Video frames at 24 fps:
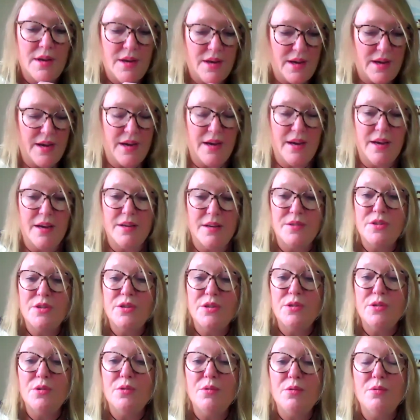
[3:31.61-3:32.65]

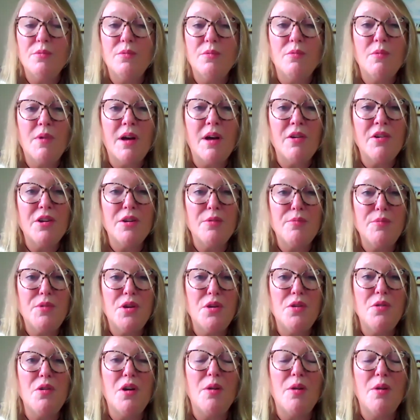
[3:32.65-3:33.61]
to welcome you